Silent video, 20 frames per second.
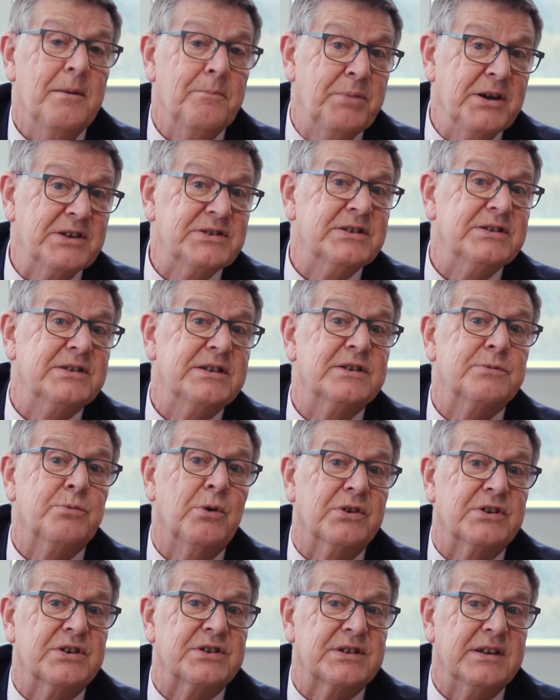Businesses
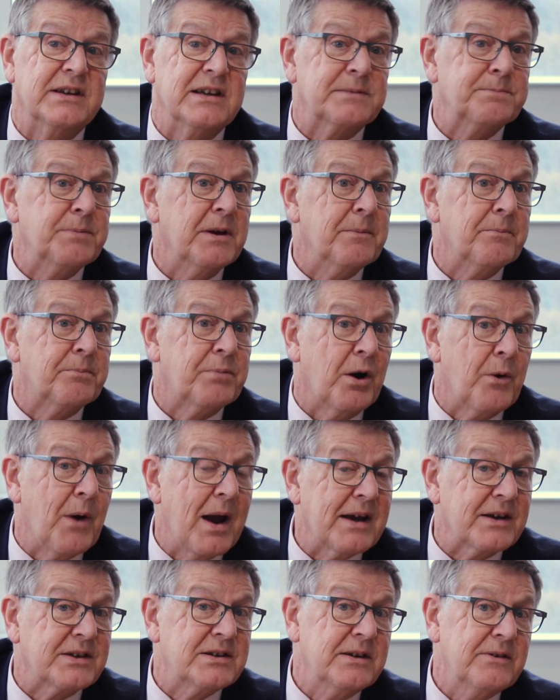want to see us being
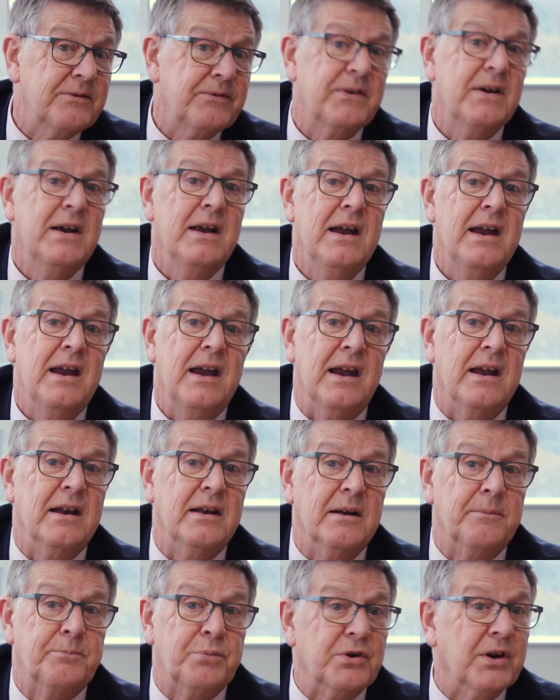proactive
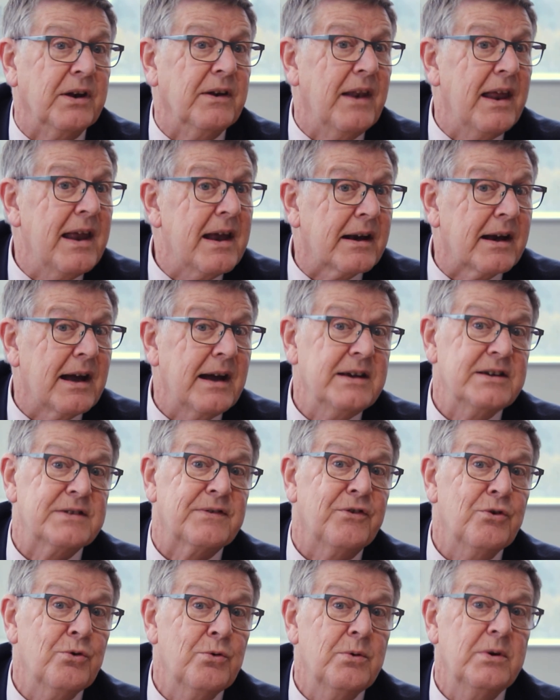in putting their case
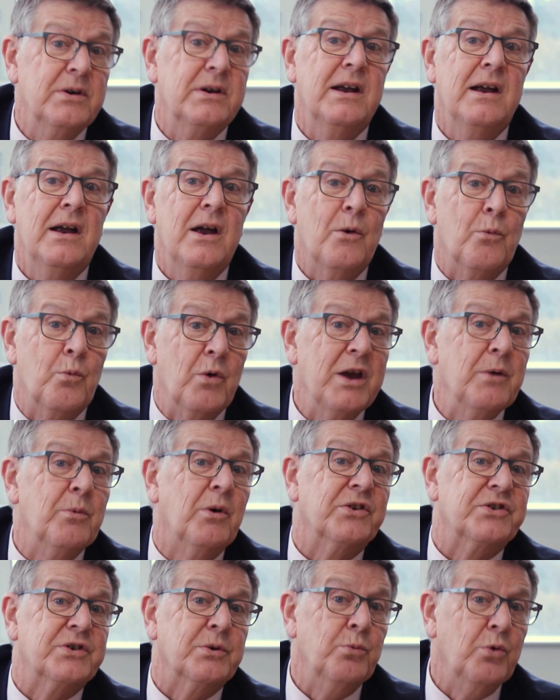forward. We
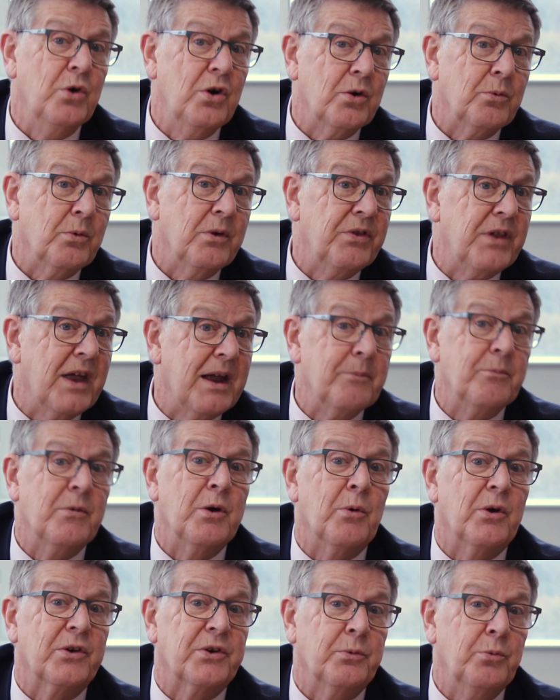want to work with them.
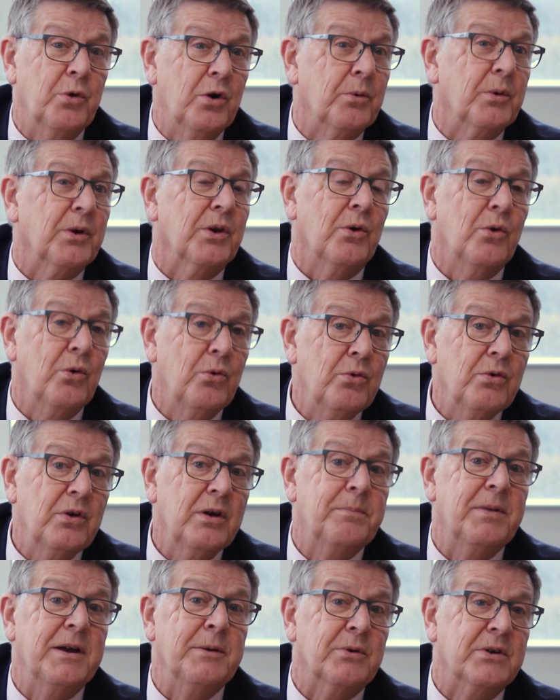We want to work with all
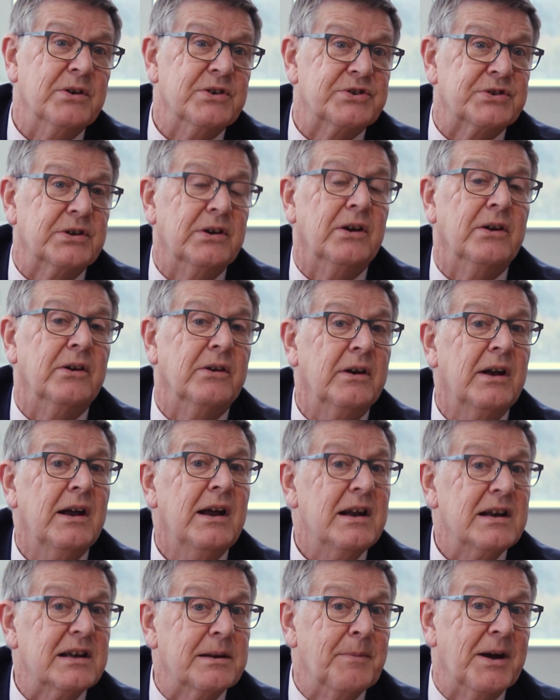the people concerned
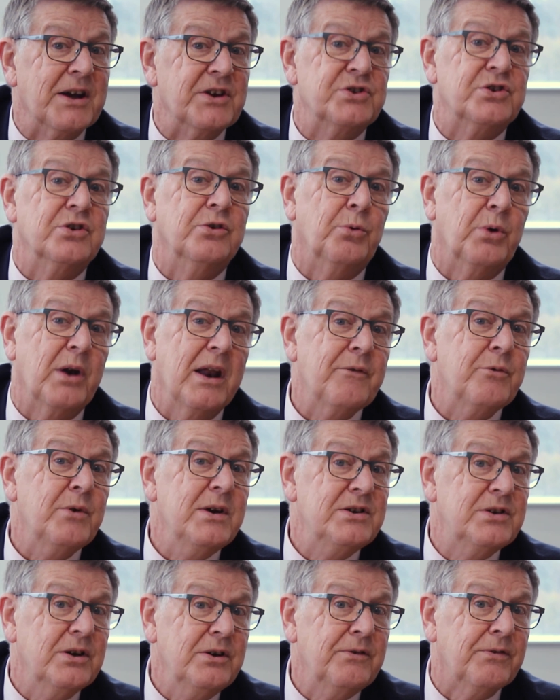to make sure whatever
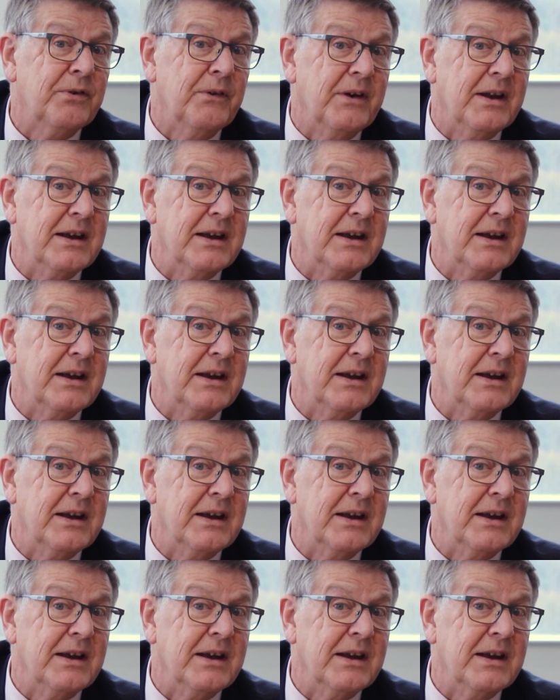we do from